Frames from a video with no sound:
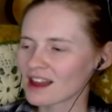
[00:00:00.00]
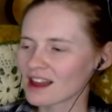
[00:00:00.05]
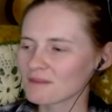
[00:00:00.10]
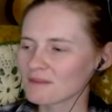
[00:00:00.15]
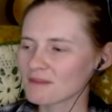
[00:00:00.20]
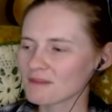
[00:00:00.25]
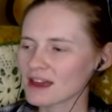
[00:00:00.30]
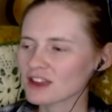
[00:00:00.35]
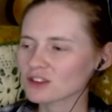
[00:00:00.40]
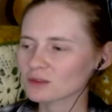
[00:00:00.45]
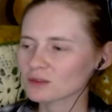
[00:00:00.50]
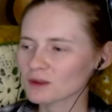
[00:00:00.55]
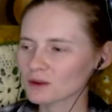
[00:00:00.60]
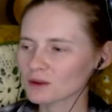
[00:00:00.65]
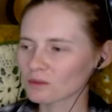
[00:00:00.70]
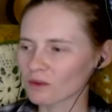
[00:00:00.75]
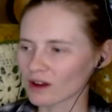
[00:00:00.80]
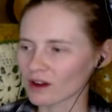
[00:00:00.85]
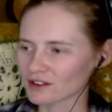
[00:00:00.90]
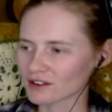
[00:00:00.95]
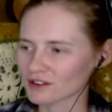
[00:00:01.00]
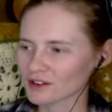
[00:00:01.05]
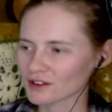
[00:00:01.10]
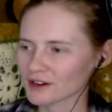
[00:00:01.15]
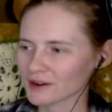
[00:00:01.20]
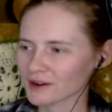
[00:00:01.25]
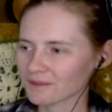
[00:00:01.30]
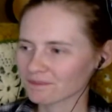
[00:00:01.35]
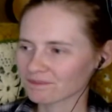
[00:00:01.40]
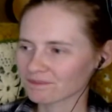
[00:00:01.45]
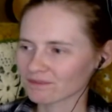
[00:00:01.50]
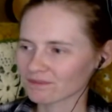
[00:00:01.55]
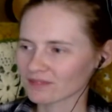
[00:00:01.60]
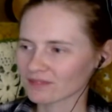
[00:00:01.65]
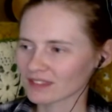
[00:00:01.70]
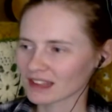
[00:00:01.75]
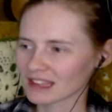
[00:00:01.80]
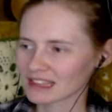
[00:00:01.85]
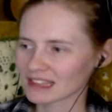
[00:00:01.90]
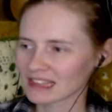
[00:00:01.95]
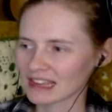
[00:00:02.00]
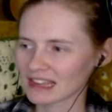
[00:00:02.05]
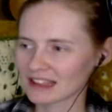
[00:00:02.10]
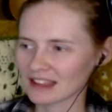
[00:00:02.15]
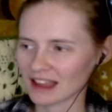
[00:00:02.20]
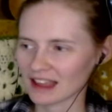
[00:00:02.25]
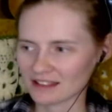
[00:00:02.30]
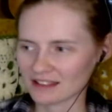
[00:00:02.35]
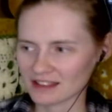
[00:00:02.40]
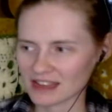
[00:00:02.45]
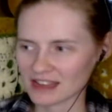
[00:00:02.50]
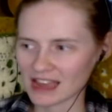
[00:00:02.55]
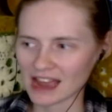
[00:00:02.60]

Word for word: Makes me wonder he